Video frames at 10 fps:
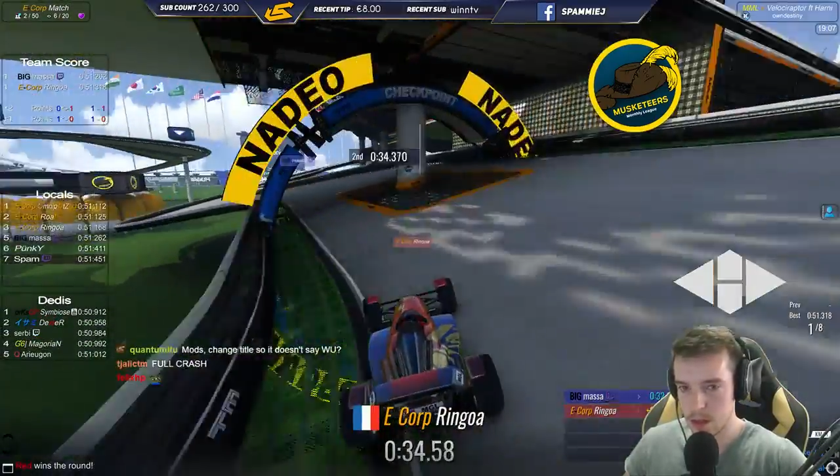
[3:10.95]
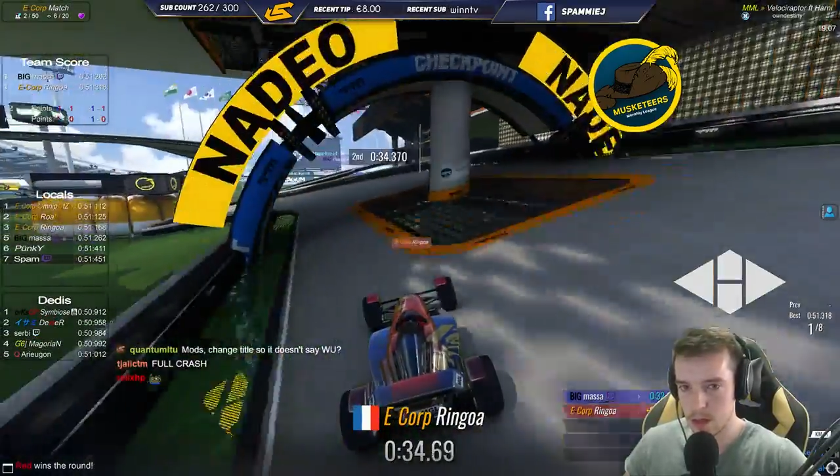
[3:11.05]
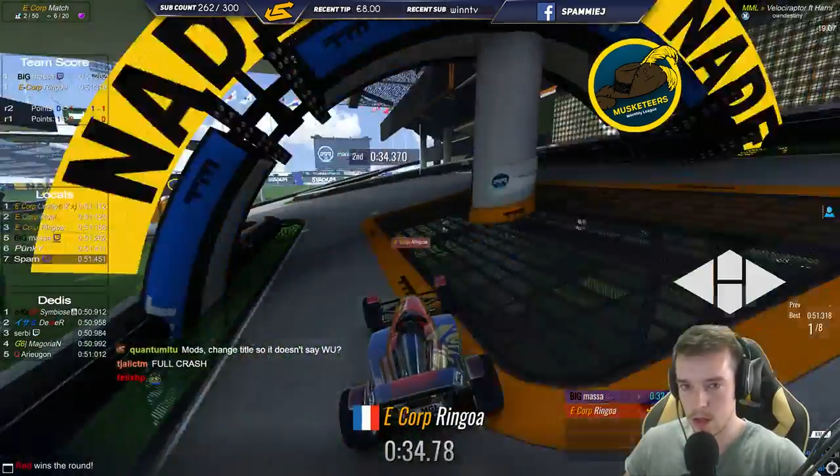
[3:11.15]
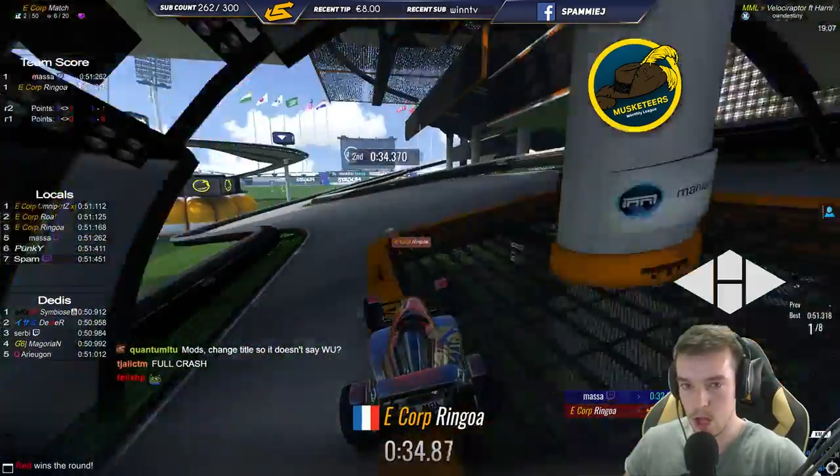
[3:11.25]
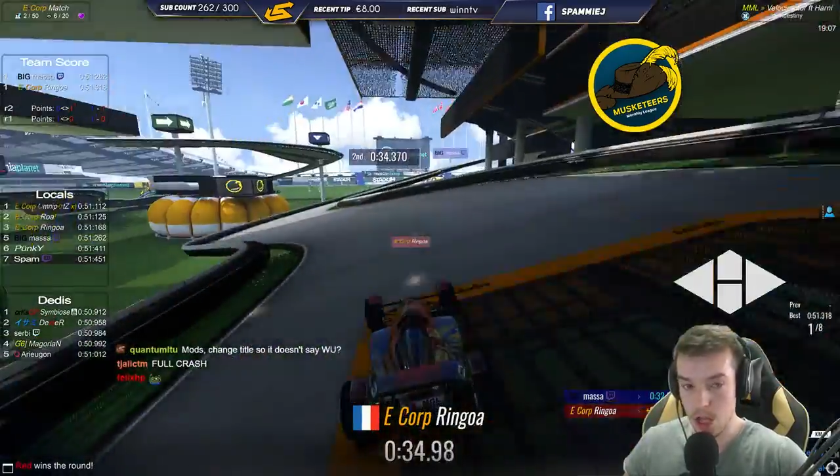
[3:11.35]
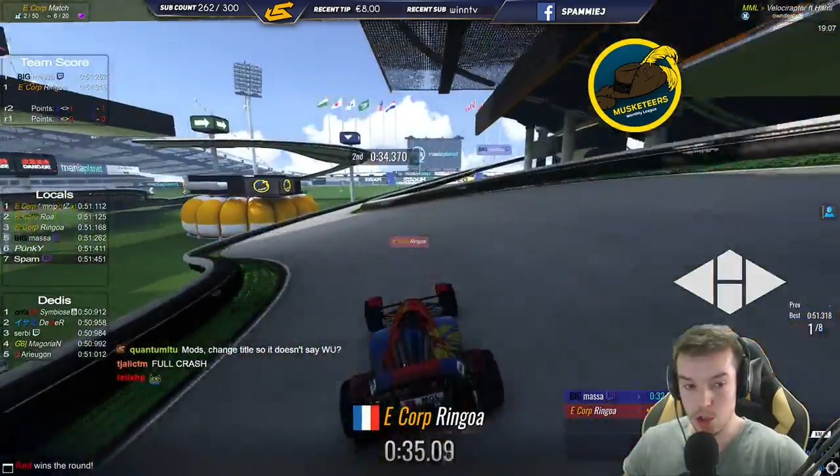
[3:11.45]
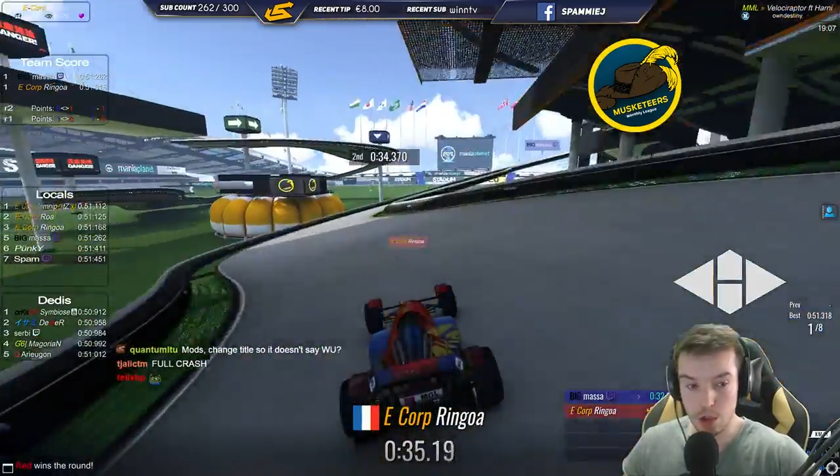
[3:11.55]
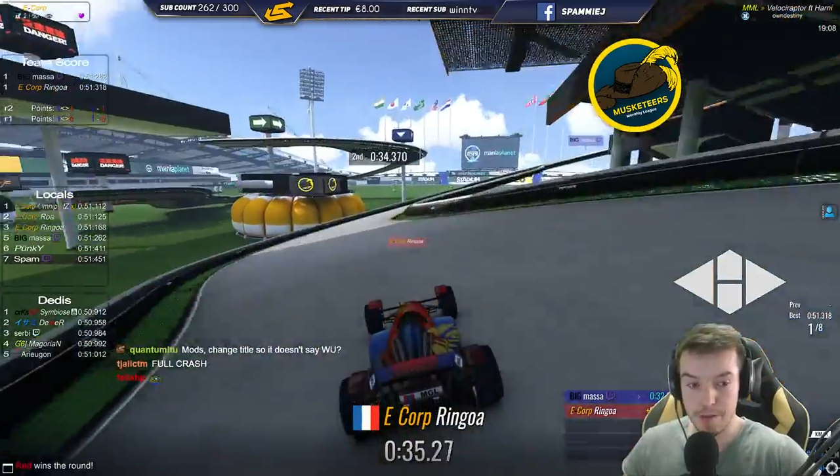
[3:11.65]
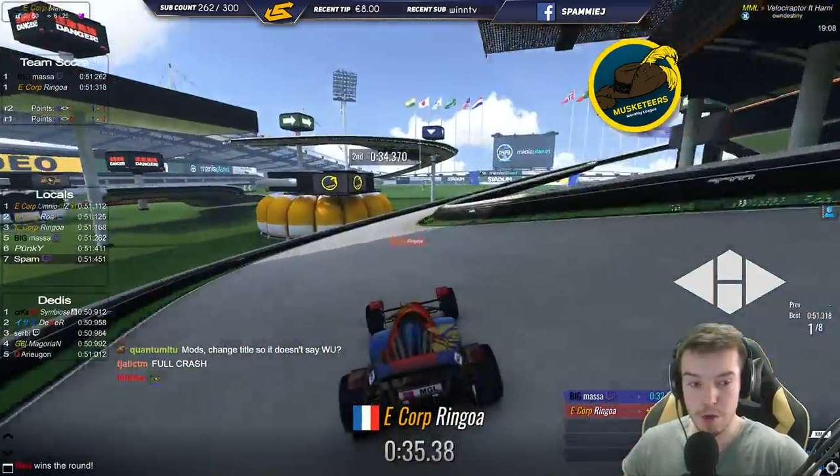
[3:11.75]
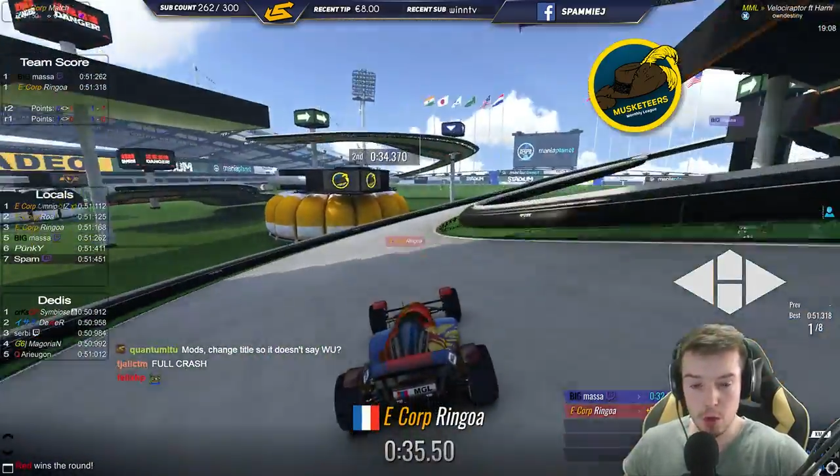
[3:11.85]
No.
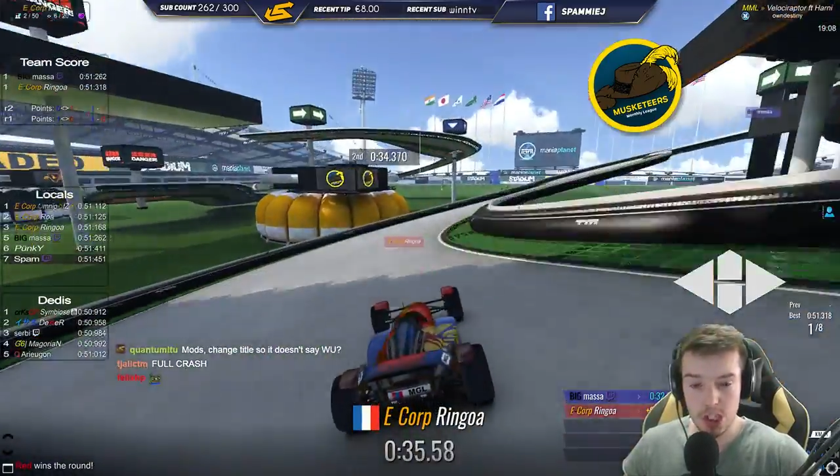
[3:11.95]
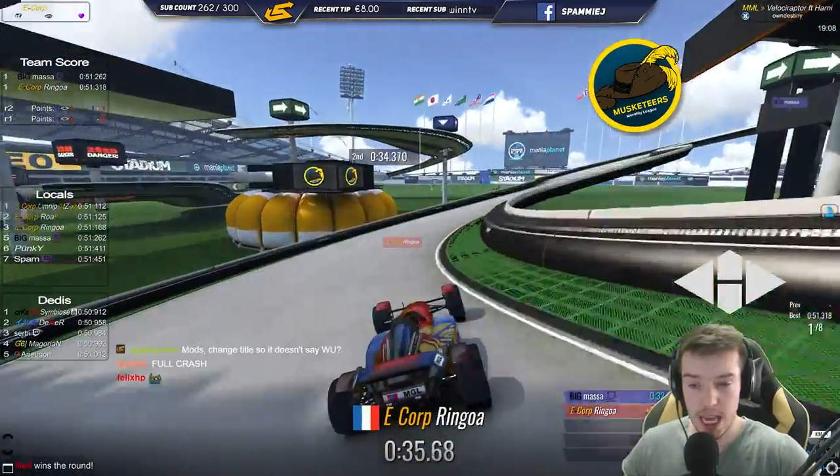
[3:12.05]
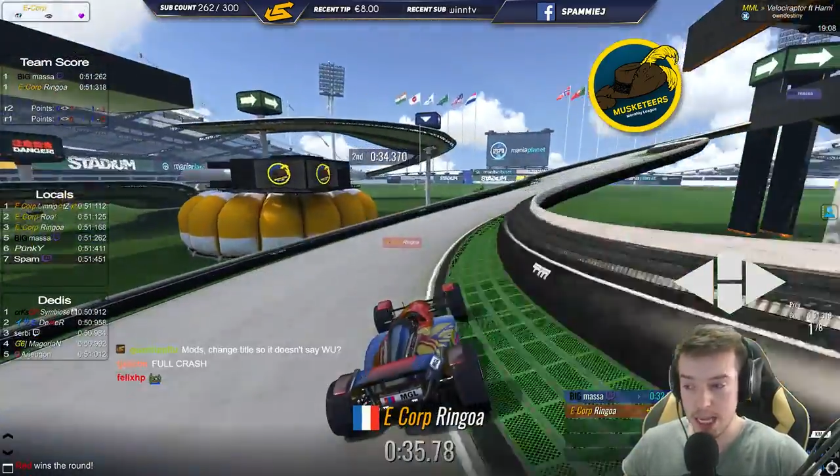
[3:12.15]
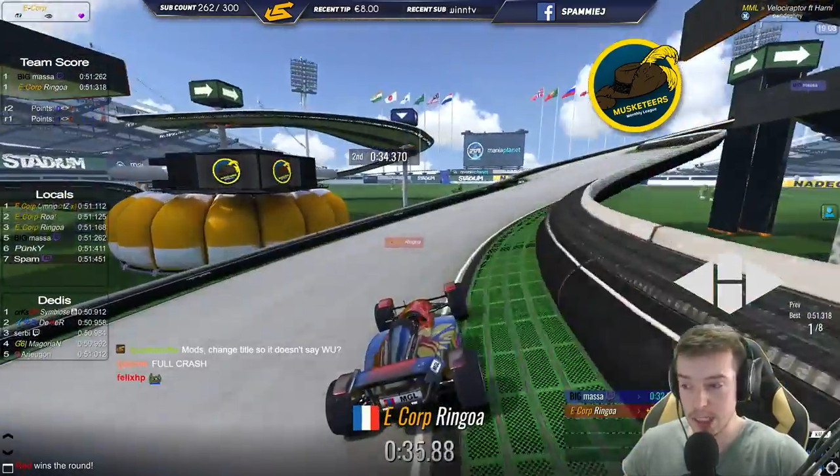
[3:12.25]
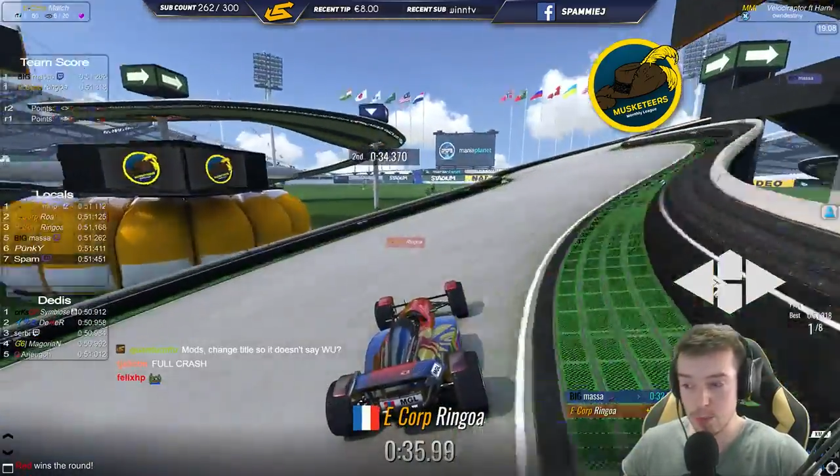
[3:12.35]
Dude, full set. He's